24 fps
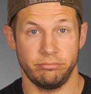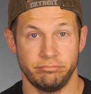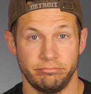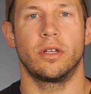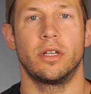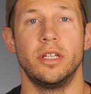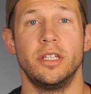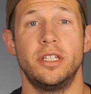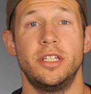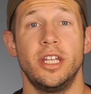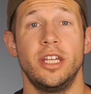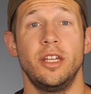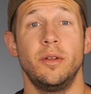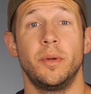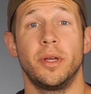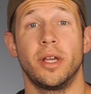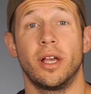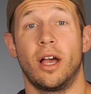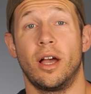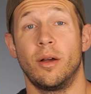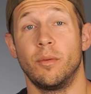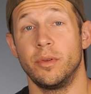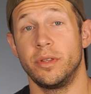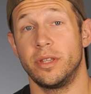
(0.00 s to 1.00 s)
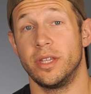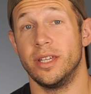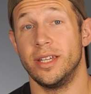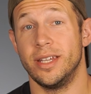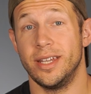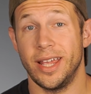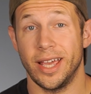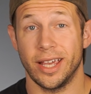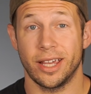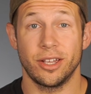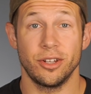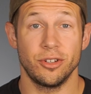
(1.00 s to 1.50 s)
Continuing on with the
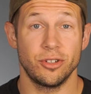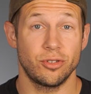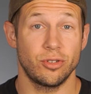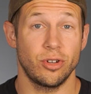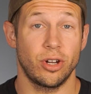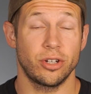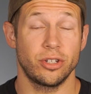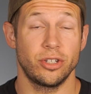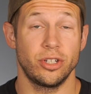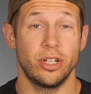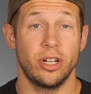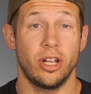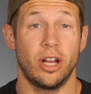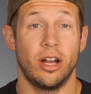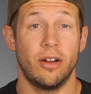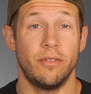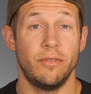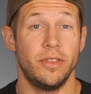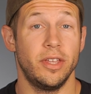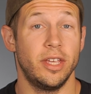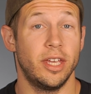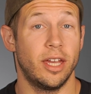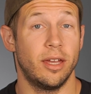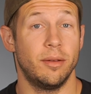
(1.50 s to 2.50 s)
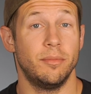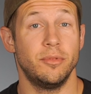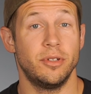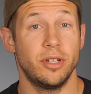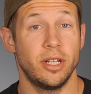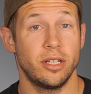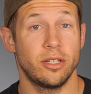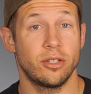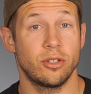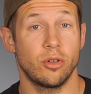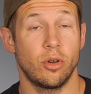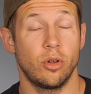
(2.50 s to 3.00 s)
neck construction of the
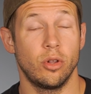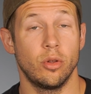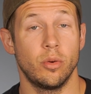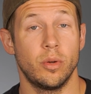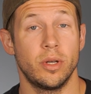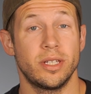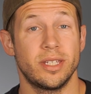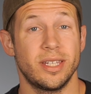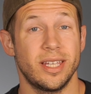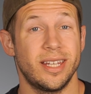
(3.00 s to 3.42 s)
MJ Soloist,